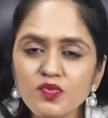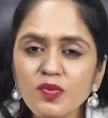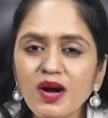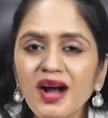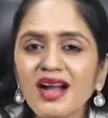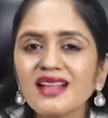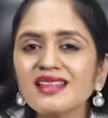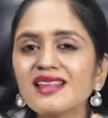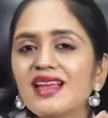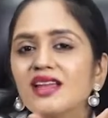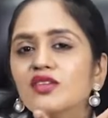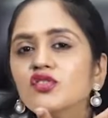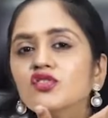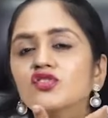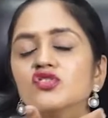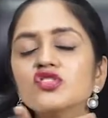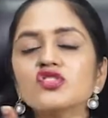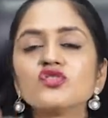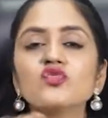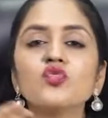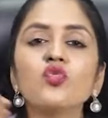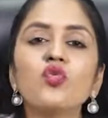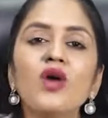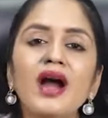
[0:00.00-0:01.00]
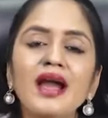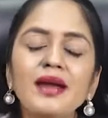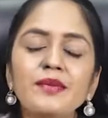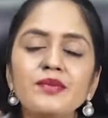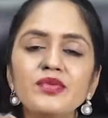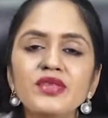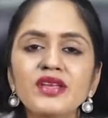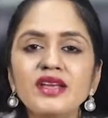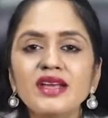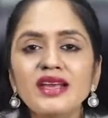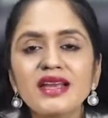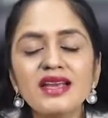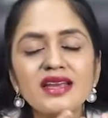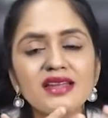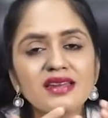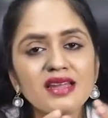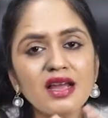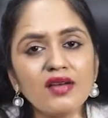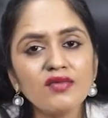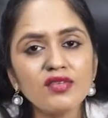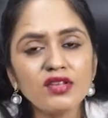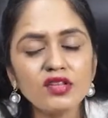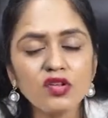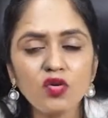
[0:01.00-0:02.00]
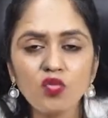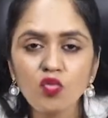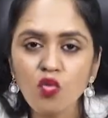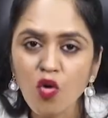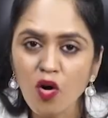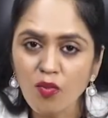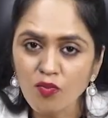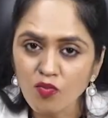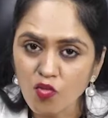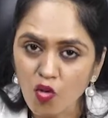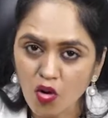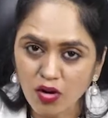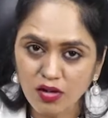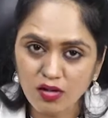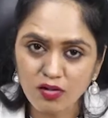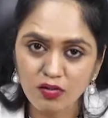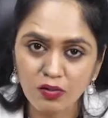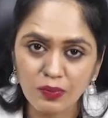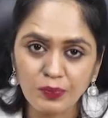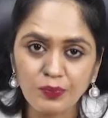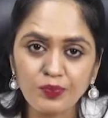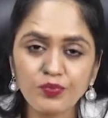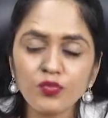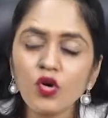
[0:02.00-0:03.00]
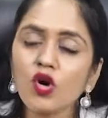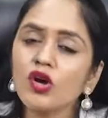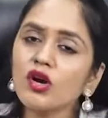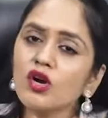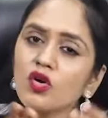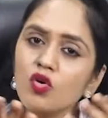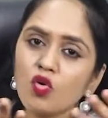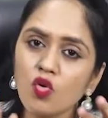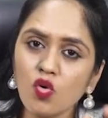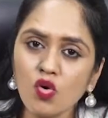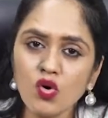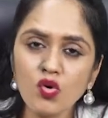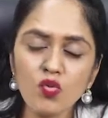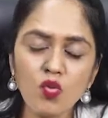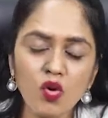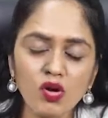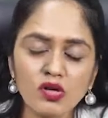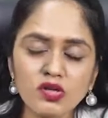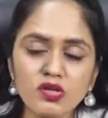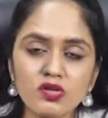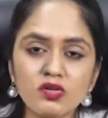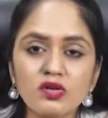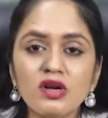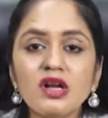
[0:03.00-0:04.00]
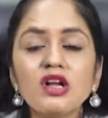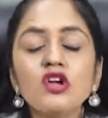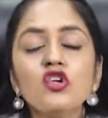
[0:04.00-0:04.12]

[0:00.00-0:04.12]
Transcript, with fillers: bath and you just wipe the area with a warm water or a cold water